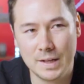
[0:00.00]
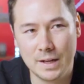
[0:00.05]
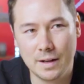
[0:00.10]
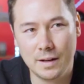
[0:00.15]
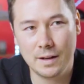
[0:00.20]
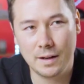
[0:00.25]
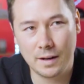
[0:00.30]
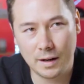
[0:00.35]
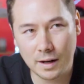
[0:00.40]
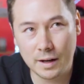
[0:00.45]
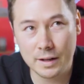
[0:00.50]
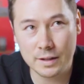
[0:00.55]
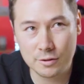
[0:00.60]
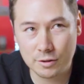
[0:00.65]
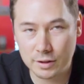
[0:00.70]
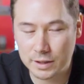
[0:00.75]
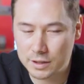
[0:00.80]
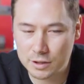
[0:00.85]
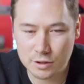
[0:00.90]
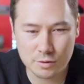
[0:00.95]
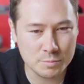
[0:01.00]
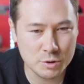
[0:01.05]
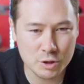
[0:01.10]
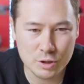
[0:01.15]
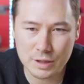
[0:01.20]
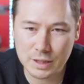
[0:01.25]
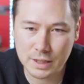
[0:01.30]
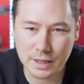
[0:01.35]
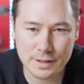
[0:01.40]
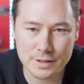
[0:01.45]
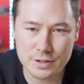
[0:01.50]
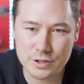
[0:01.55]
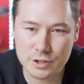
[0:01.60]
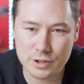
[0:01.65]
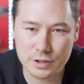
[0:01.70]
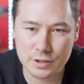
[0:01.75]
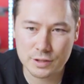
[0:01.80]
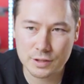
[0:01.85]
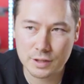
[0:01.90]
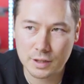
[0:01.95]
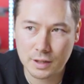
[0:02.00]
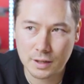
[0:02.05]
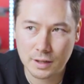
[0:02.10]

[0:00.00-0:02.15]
yeah, I agree. Communication,